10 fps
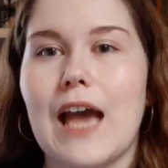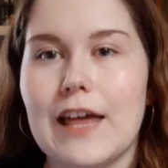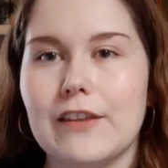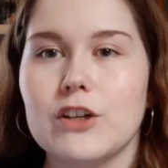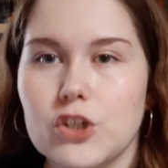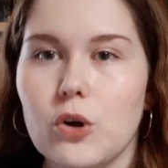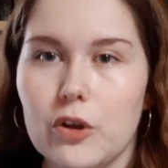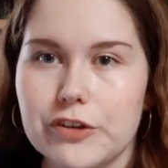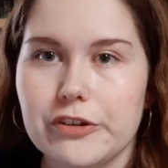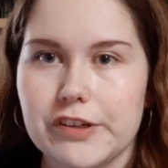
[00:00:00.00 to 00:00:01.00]
And then she
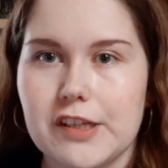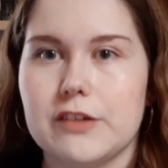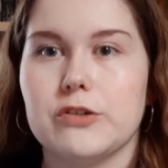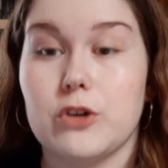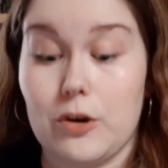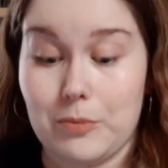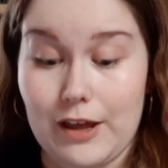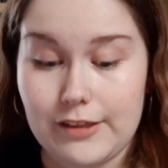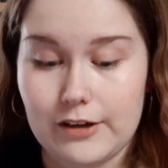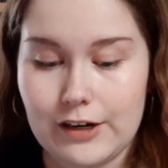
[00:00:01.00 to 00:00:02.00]
also says to her
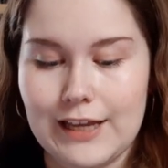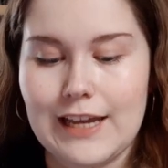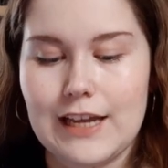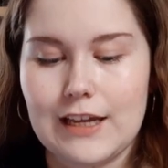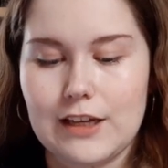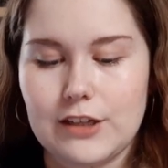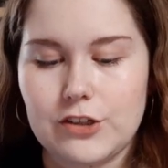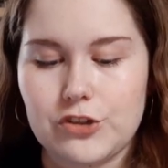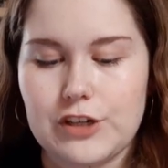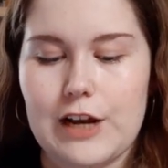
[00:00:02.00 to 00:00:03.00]
brother,
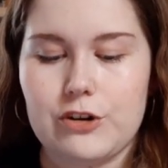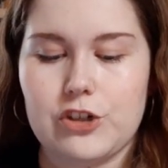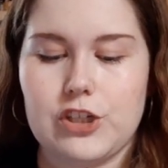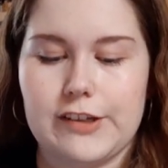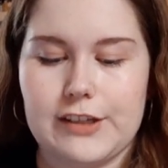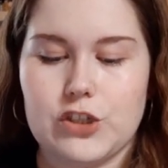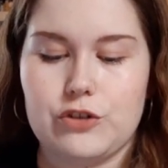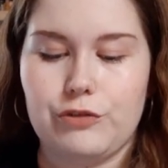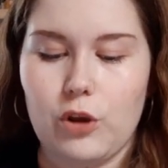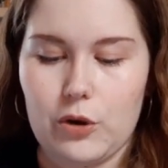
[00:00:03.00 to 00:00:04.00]
Cherish such
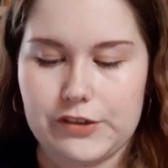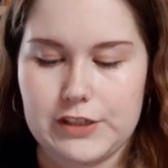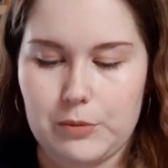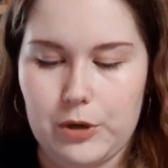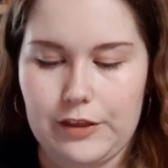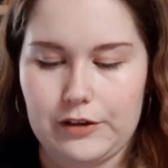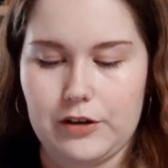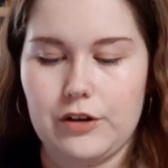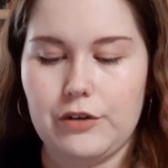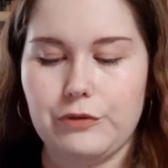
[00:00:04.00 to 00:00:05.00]
flaws, dear
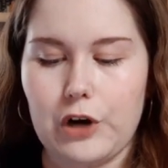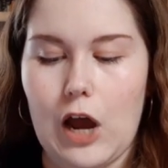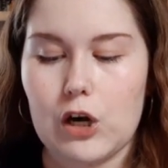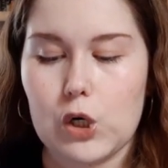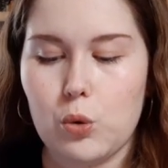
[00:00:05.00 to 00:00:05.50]
brother, for our